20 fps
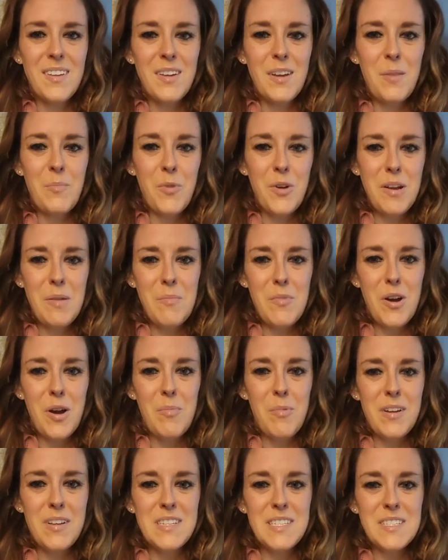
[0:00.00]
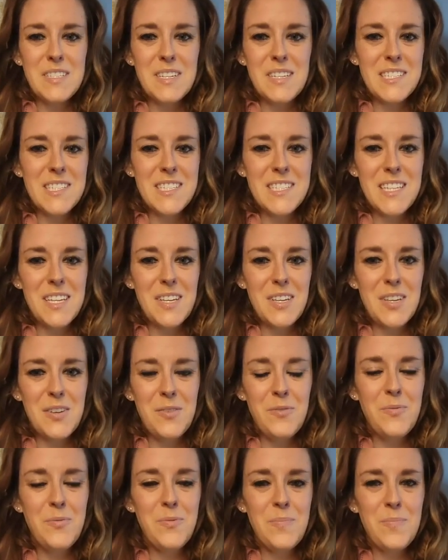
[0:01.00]
Good morning, Barbara. It's good to see
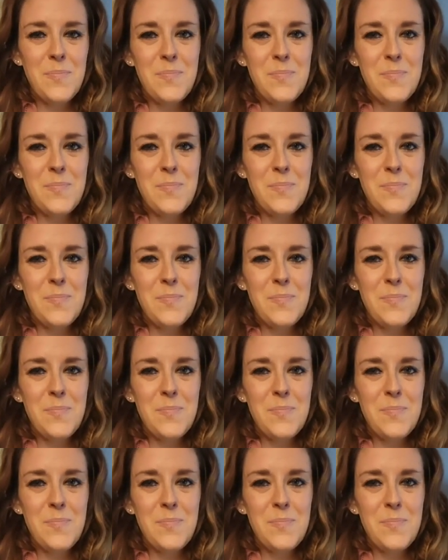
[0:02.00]
you.